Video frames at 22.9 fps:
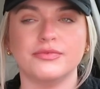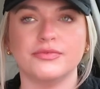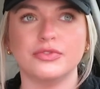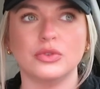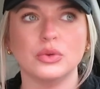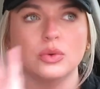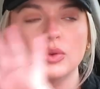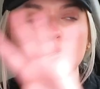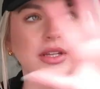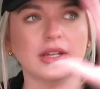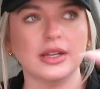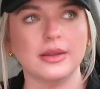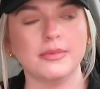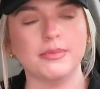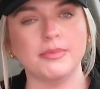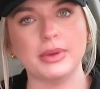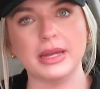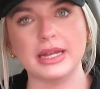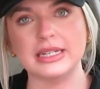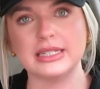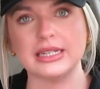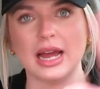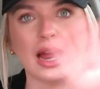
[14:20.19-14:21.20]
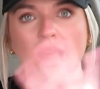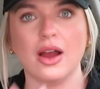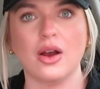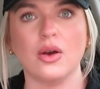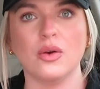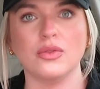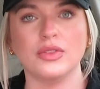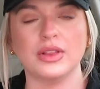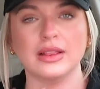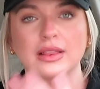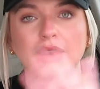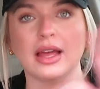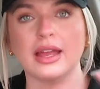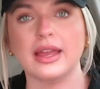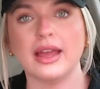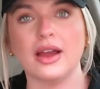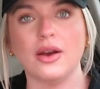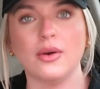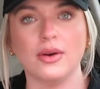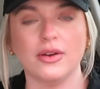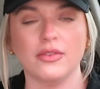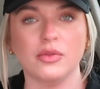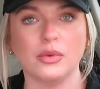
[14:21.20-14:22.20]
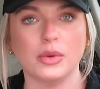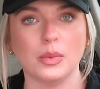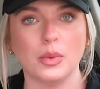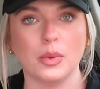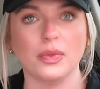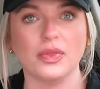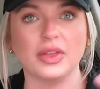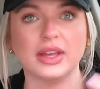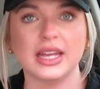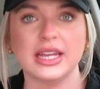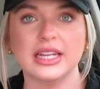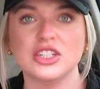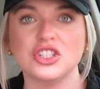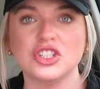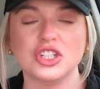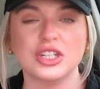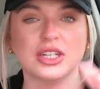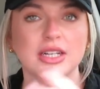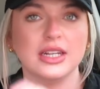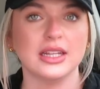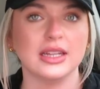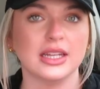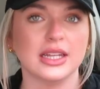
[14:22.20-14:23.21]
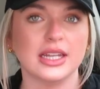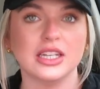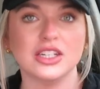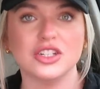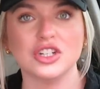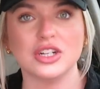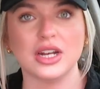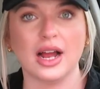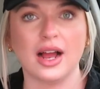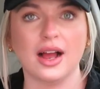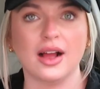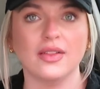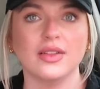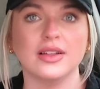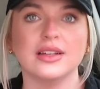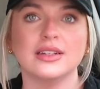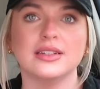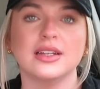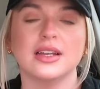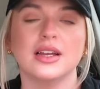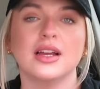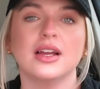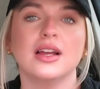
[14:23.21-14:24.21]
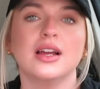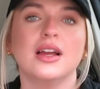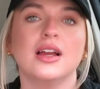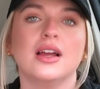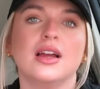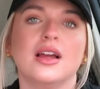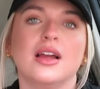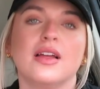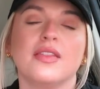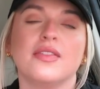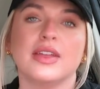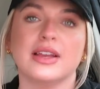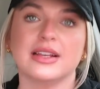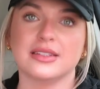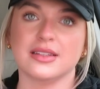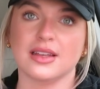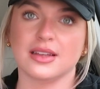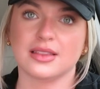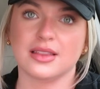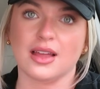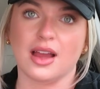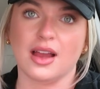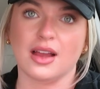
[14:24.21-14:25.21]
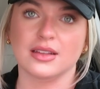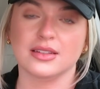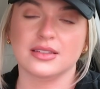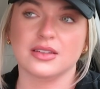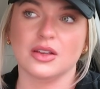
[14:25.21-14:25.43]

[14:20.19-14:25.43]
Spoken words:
fully picked out the layout of we want the kitchen and the kitchen island, things like that.